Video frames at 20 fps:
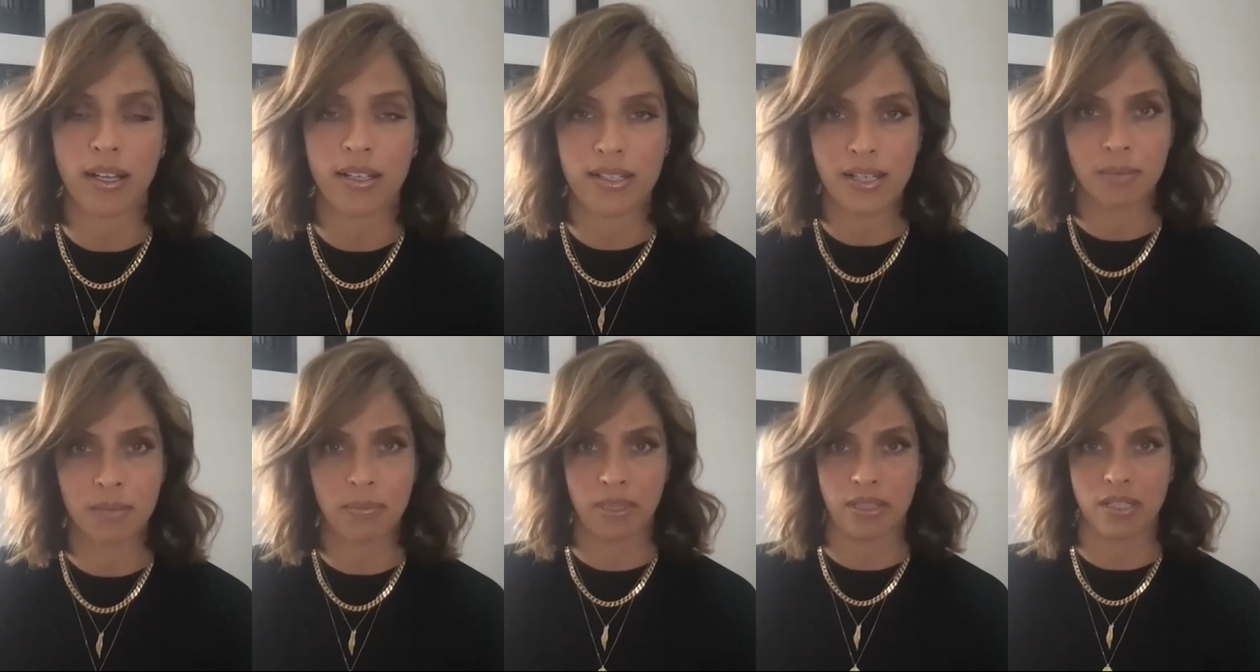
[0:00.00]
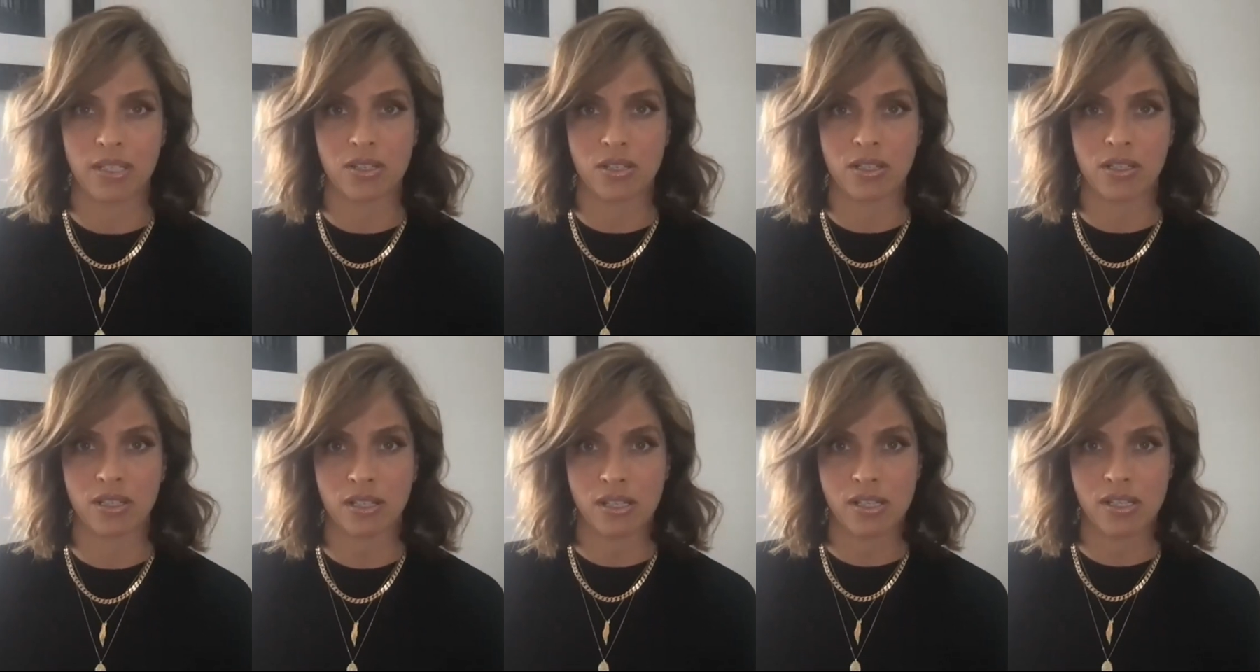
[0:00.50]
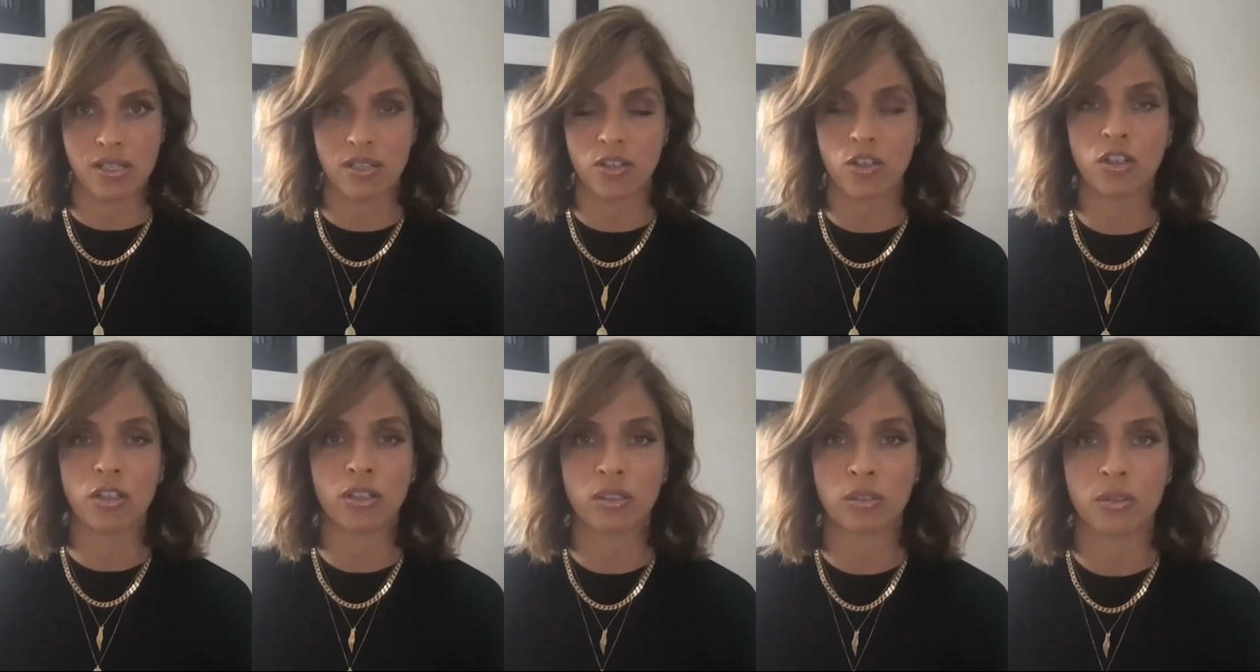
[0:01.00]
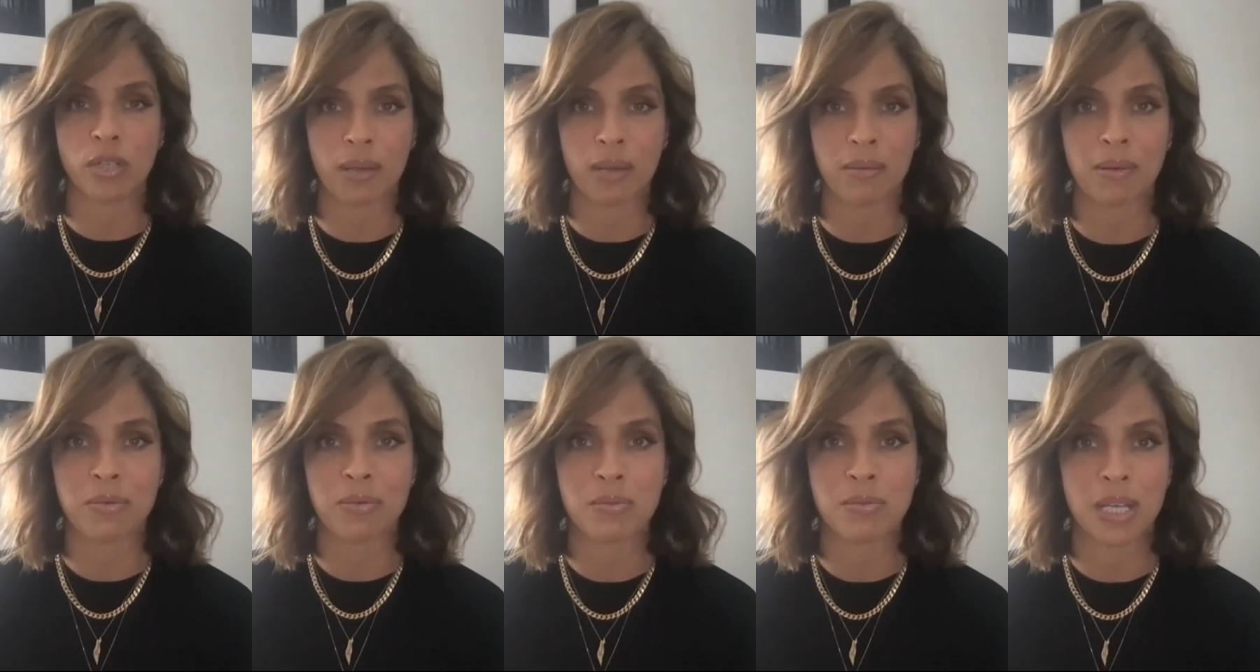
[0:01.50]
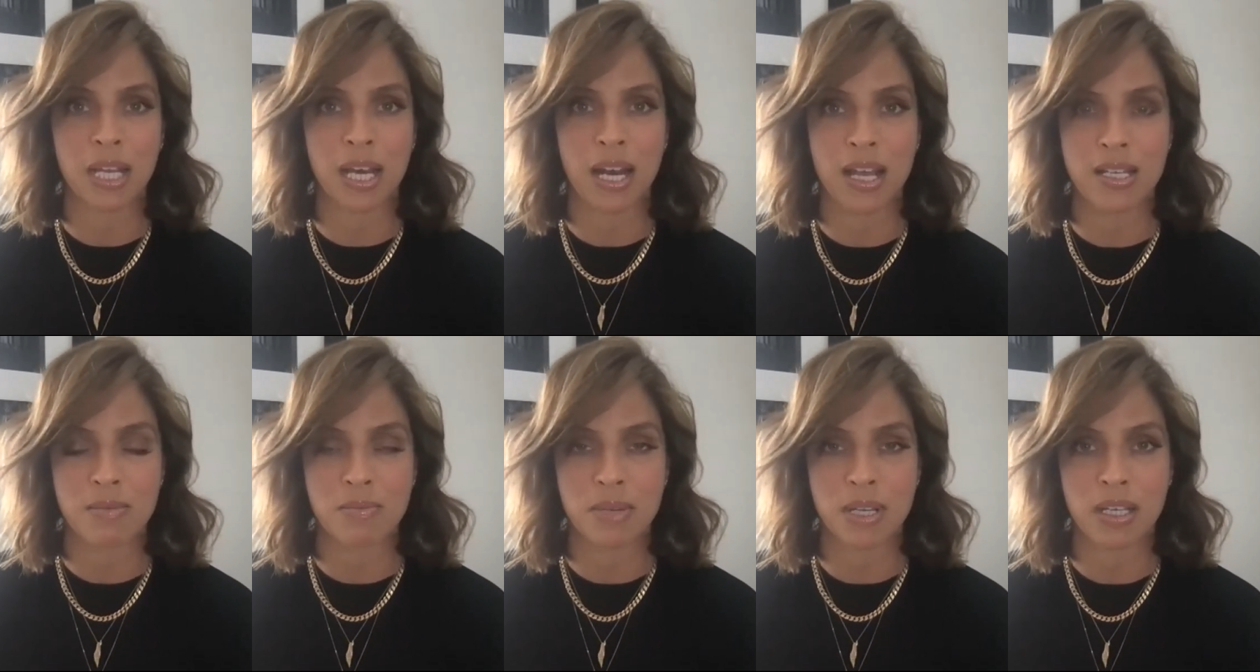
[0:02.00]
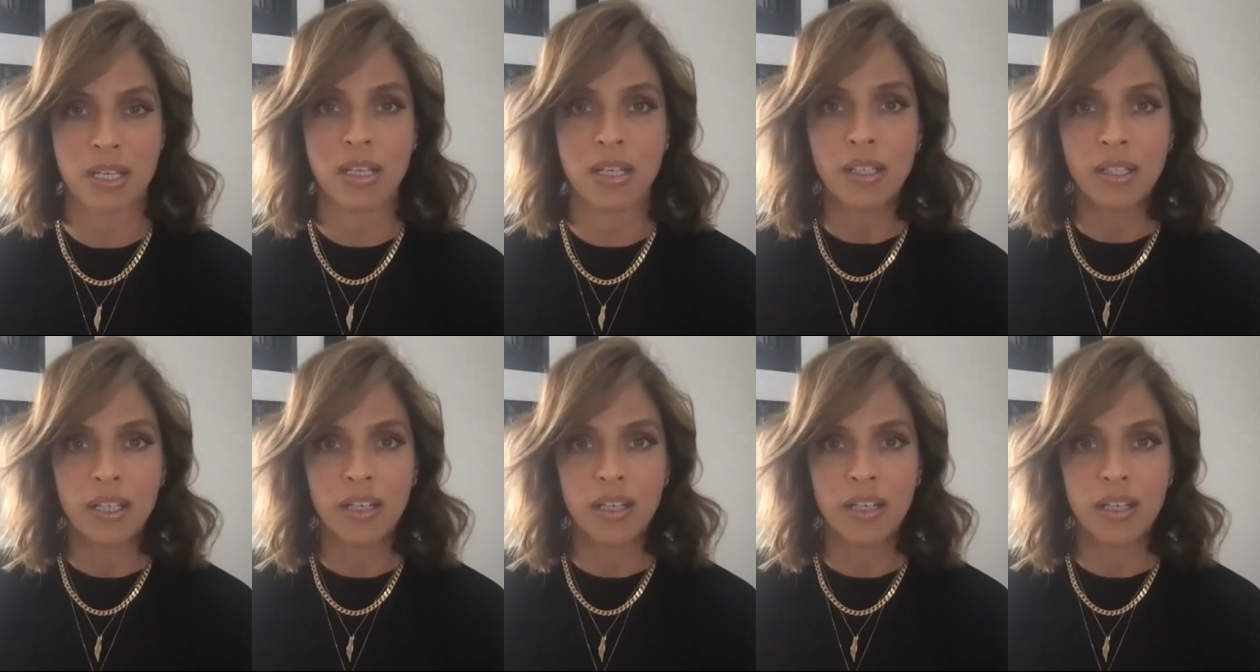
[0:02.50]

I tell about this girl who came up to me and asked me